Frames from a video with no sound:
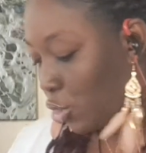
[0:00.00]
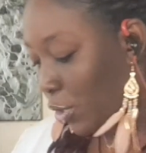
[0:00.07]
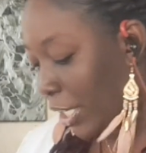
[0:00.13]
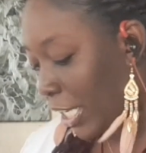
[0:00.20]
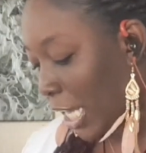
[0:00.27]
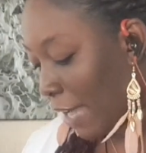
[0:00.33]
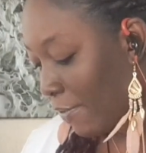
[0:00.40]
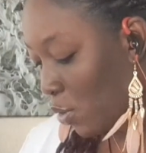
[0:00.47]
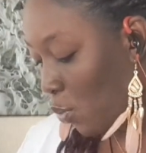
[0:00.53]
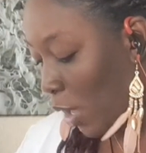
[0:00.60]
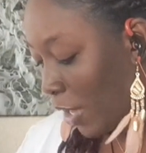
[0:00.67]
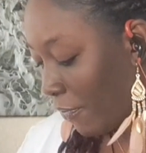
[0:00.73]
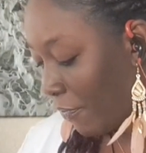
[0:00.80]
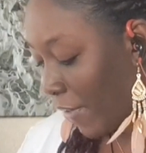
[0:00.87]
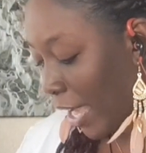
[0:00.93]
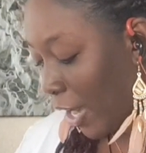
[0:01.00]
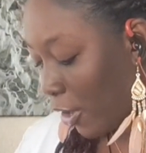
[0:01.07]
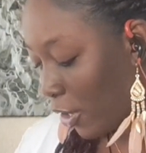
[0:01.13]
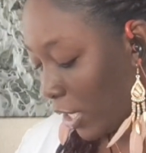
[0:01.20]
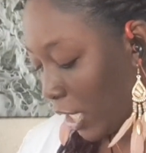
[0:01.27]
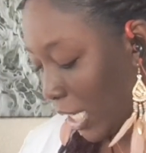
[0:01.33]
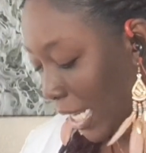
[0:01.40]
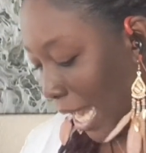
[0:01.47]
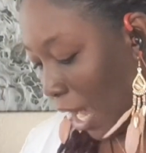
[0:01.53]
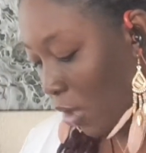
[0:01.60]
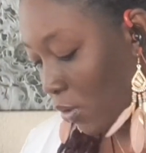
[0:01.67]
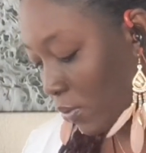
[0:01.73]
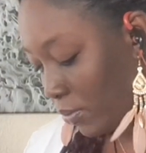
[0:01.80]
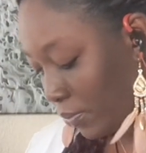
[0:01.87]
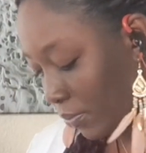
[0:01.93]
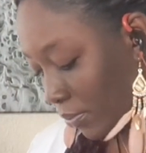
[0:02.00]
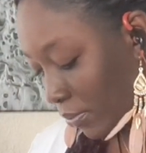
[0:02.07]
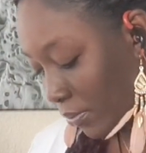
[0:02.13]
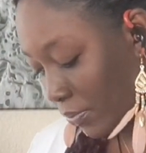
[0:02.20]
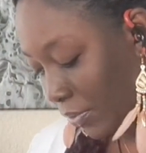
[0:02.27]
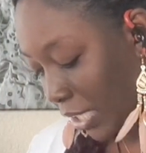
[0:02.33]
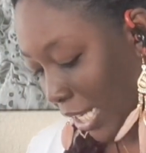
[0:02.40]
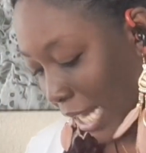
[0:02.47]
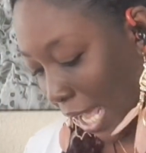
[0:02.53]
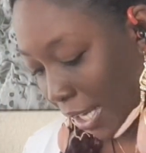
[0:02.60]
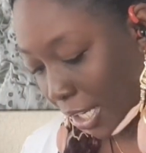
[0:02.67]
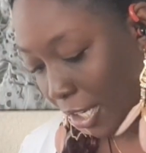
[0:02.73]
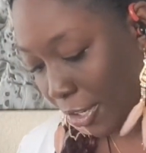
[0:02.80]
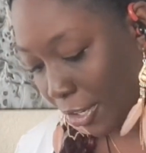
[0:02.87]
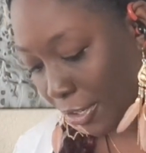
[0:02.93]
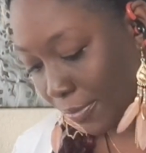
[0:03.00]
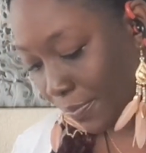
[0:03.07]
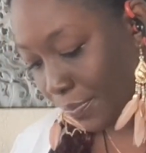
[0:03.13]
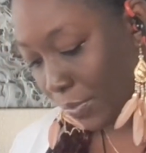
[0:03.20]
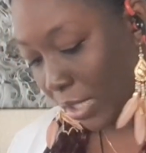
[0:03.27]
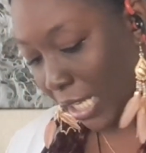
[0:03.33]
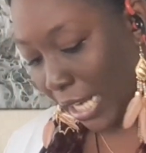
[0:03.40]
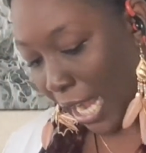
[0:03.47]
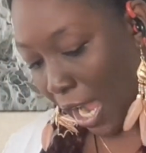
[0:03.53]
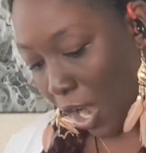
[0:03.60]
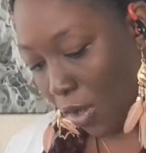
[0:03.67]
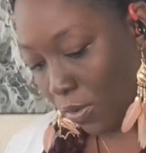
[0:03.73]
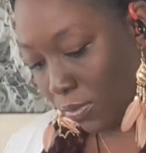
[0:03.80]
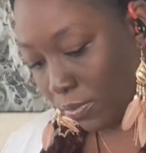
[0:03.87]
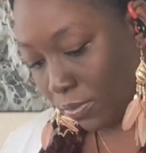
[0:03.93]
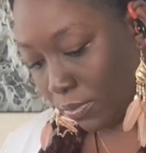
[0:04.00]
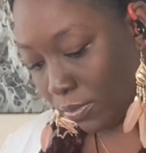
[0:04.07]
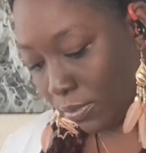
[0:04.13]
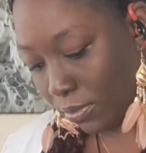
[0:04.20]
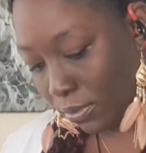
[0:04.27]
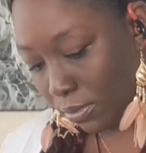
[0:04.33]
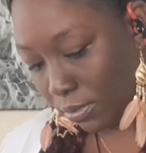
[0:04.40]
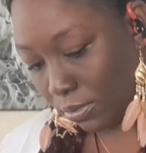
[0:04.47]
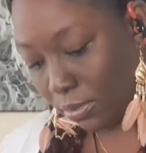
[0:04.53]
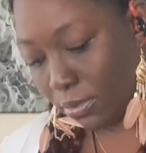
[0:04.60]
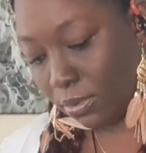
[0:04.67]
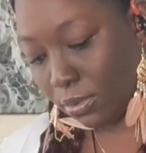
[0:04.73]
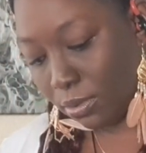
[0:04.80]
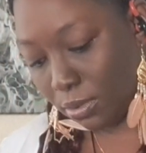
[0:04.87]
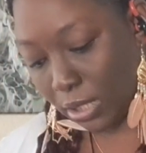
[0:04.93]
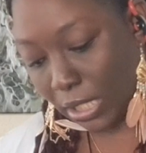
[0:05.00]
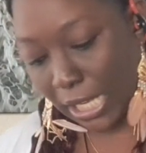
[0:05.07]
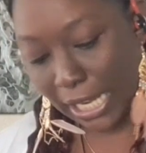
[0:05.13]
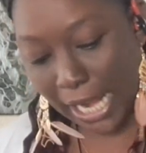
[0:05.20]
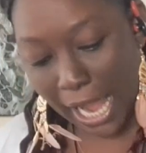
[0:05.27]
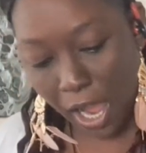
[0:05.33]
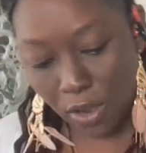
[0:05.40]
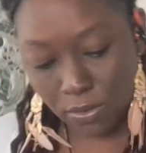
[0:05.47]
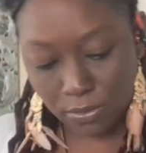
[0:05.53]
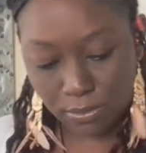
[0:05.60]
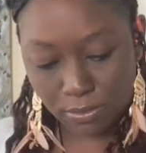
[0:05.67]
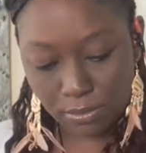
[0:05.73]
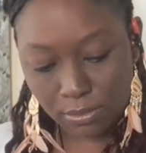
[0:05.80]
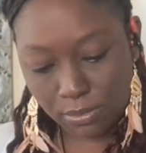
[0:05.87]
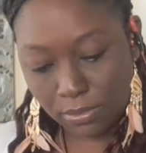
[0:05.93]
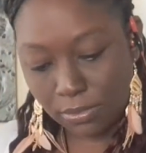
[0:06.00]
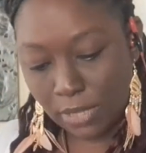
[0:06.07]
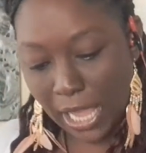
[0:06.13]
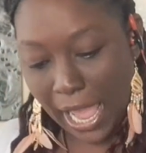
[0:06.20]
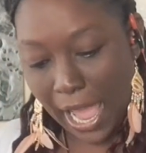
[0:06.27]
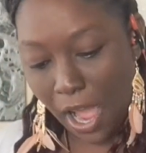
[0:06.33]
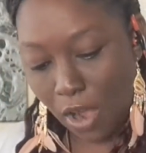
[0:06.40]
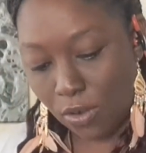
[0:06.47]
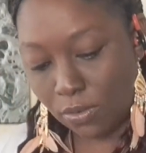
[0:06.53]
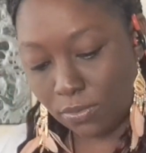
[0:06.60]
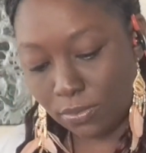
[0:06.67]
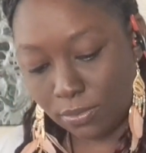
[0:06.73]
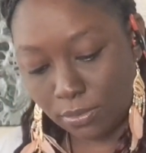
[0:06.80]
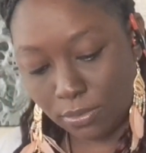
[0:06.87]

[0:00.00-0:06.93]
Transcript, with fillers: you're treating everyone fair. Get out. Get out of here. Get out. Get out. Out.